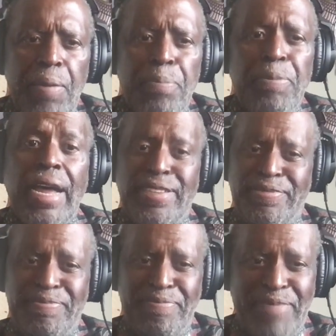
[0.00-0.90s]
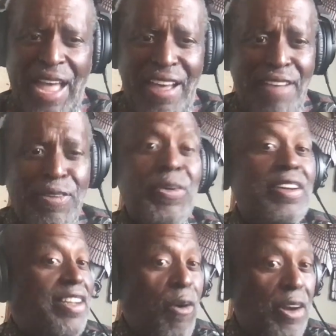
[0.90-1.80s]
But, however,
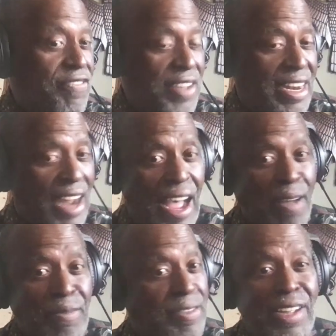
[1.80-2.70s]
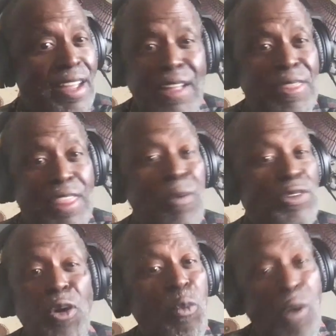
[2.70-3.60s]
when going to Vietnam, there was
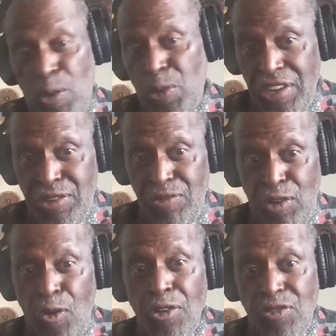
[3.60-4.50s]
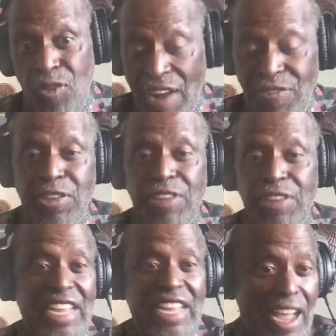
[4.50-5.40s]
no 106 recordless rifles in
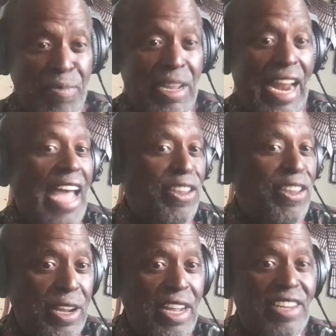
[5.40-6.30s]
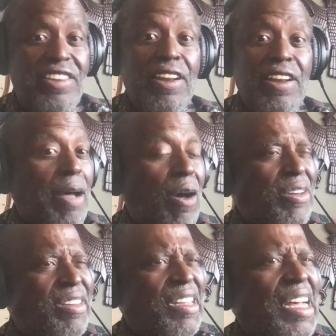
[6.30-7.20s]
Vietnam in our unit until
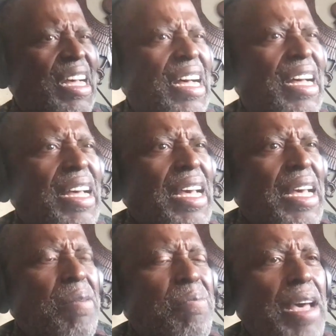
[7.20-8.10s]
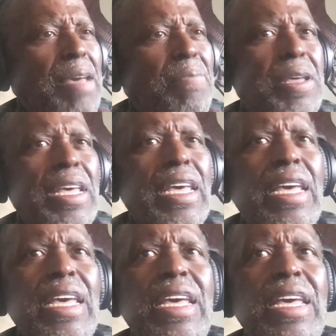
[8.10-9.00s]
about
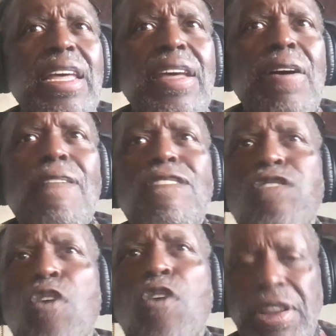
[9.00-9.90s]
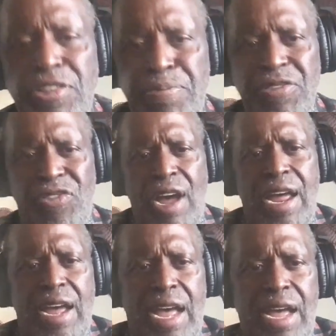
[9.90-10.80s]
maybe 4 months
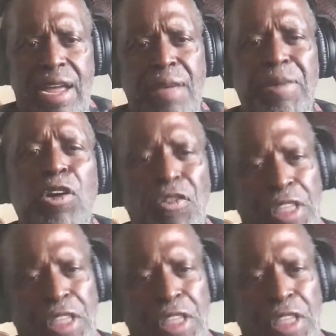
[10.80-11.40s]
before because